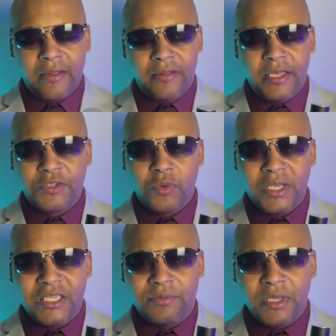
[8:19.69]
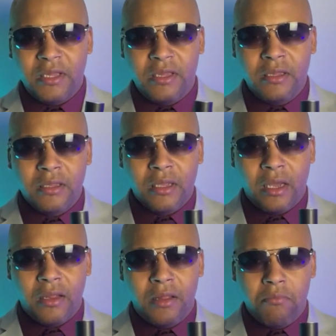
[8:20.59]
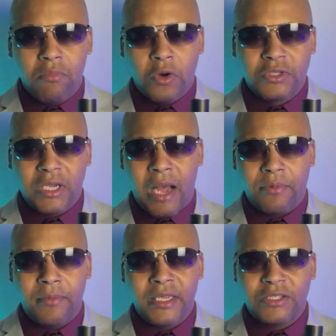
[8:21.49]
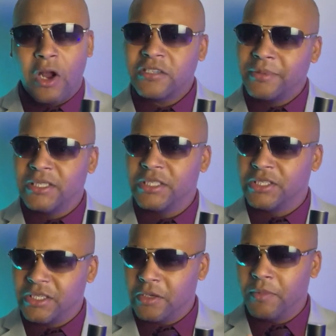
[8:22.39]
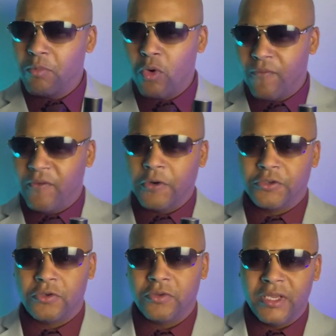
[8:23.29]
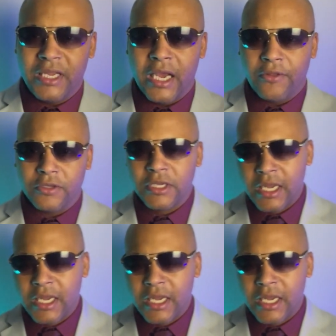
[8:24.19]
this one gets me the most compliments, largely because it's a little bit more versatile than the others.